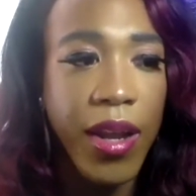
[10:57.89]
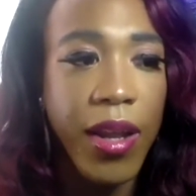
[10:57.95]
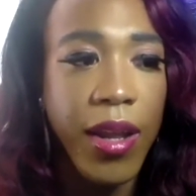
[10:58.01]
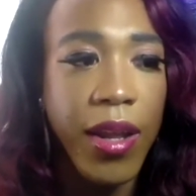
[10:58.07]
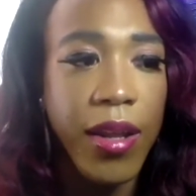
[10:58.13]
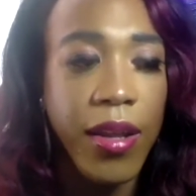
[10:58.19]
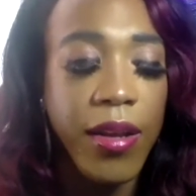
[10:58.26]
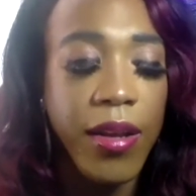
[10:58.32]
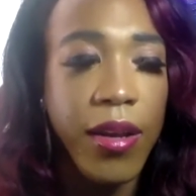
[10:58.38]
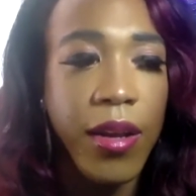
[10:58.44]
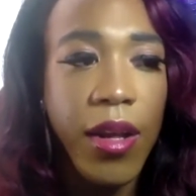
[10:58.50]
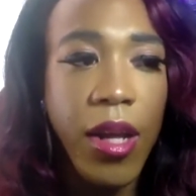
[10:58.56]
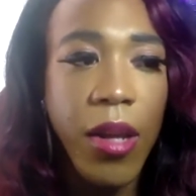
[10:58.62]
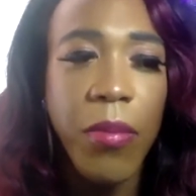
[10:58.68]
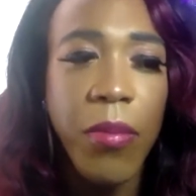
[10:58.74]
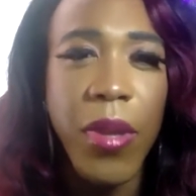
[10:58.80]
And
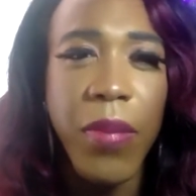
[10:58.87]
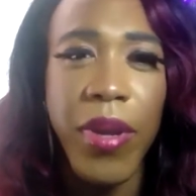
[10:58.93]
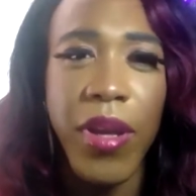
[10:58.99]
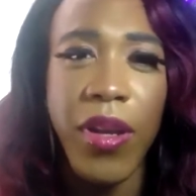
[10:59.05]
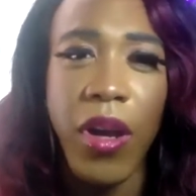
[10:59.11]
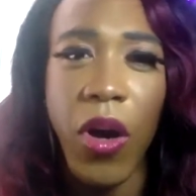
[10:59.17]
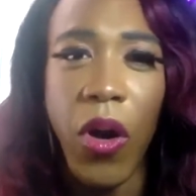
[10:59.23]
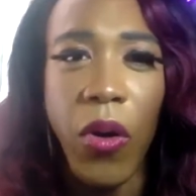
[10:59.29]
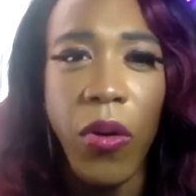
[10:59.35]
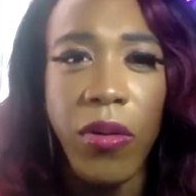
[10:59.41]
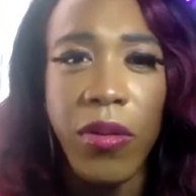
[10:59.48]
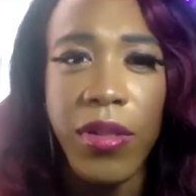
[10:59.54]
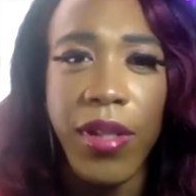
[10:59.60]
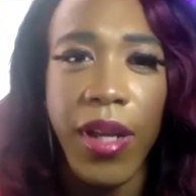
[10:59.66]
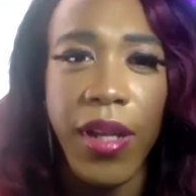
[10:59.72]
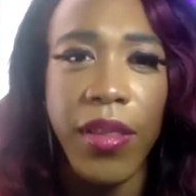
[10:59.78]
me being a
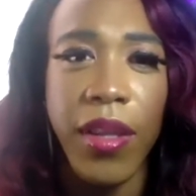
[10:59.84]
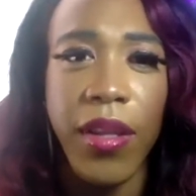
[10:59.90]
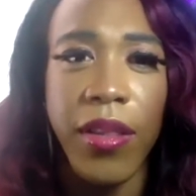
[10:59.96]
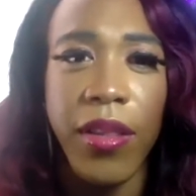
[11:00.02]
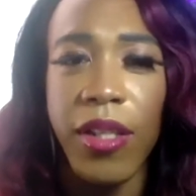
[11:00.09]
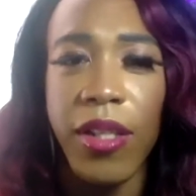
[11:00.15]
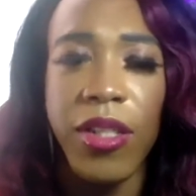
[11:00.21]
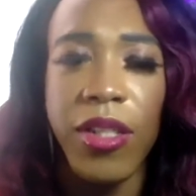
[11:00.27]
host, I think that just